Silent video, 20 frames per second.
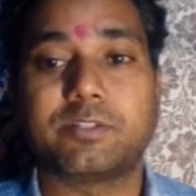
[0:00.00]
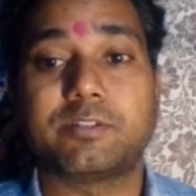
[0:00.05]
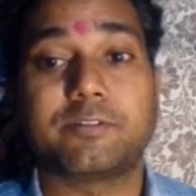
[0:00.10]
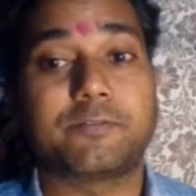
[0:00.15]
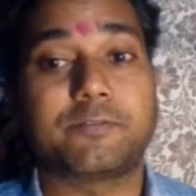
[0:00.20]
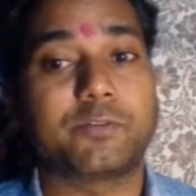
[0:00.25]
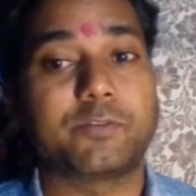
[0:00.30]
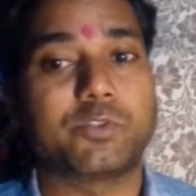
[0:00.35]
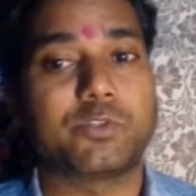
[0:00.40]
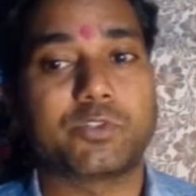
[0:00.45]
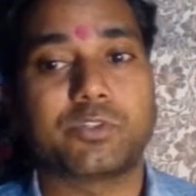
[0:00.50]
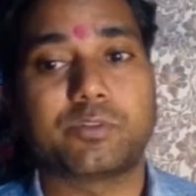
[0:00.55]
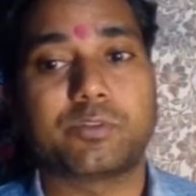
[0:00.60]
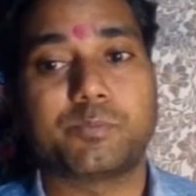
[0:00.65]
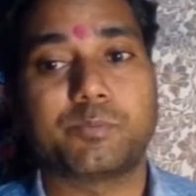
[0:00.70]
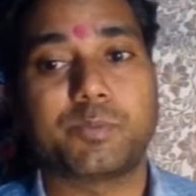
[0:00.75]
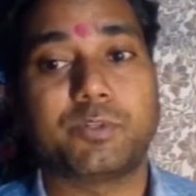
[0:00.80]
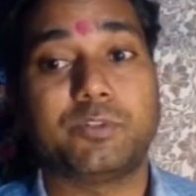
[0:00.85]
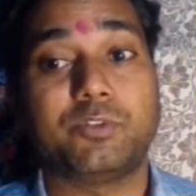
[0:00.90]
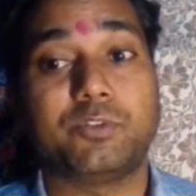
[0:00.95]
and differences
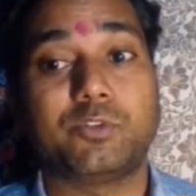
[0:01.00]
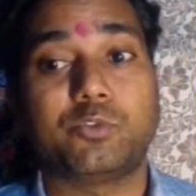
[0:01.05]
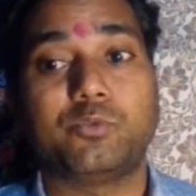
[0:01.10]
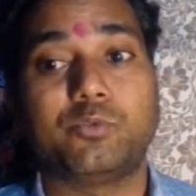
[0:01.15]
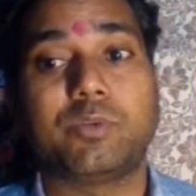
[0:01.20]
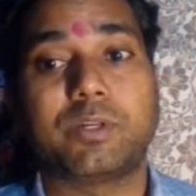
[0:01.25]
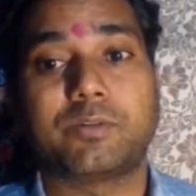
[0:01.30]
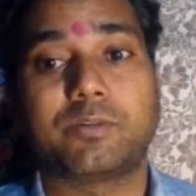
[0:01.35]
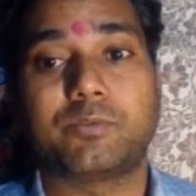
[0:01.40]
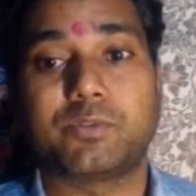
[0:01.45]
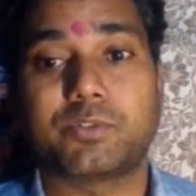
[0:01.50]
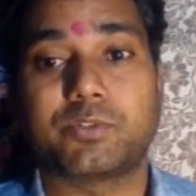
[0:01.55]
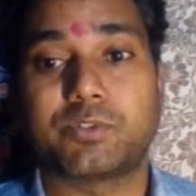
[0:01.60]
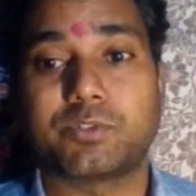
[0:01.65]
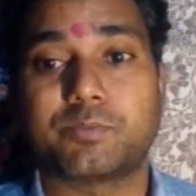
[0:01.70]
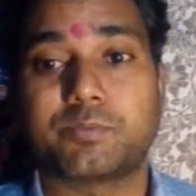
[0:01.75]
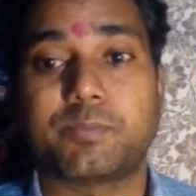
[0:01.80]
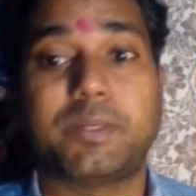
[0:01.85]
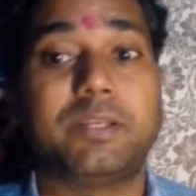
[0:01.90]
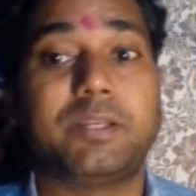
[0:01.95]
between two
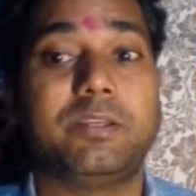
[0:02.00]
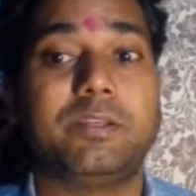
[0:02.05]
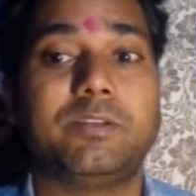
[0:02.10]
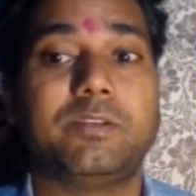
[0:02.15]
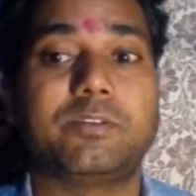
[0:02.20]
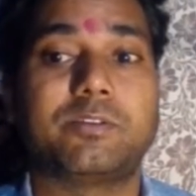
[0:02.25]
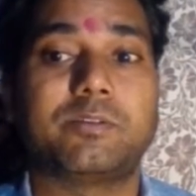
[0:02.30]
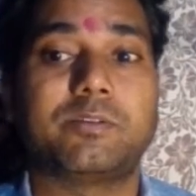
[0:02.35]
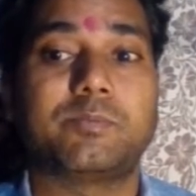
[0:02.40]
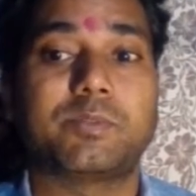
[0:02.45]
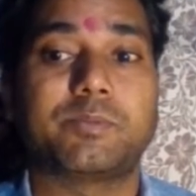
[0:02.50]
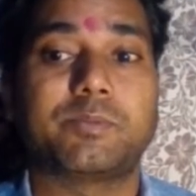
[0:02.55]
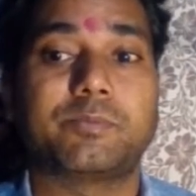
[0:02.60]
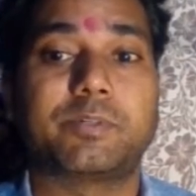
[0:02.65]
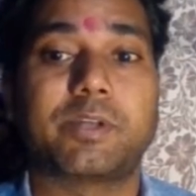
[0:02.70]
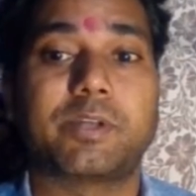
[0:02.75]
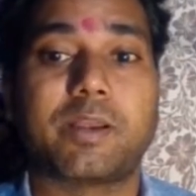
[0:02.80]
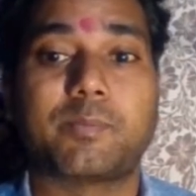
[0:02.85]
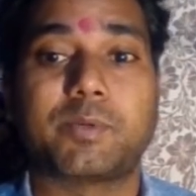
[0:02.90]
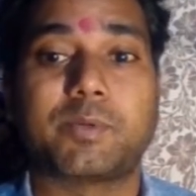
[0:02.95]
languages, mainly in terms of
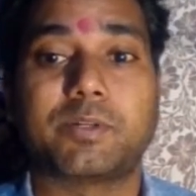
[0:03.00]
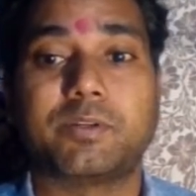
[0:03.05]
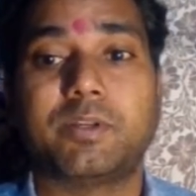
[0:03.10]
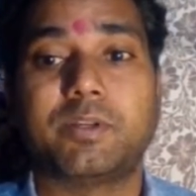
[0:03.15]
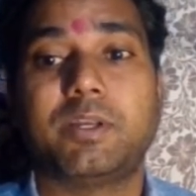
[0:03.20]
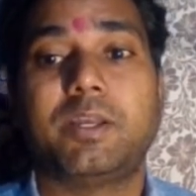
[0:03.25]
grammar.